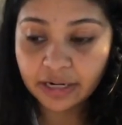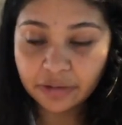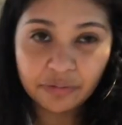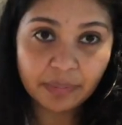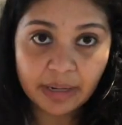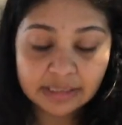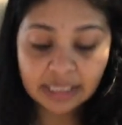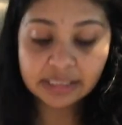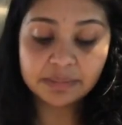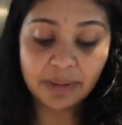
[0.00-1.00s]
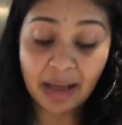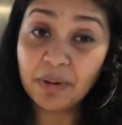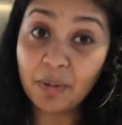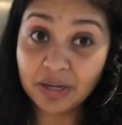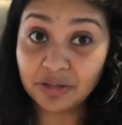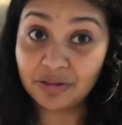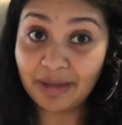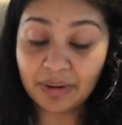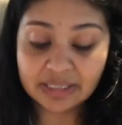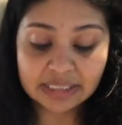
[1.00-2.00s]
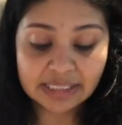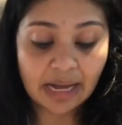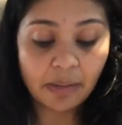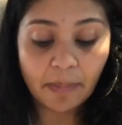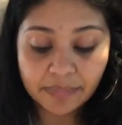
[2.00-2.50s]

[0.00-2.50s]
I know the process, but I'm going to walk you through that process now.